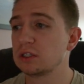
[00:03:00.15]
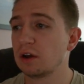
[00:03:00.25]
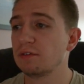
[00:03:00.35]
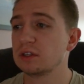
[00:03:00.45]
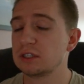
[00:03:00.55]

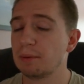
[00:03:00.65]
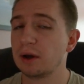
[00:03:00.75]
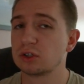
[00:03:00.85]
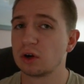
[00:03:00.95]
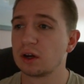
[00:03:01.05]
of the
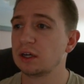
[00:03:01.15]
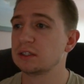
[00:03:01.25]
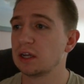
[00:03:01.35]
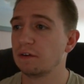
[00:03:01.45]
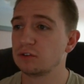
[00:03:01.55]
semi-truck
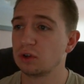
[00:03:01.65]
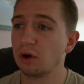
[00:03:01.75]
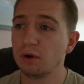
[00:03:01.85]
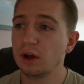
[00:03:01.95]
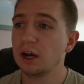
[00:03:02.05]
itself.
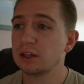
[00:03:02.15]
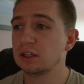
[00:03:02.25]
So the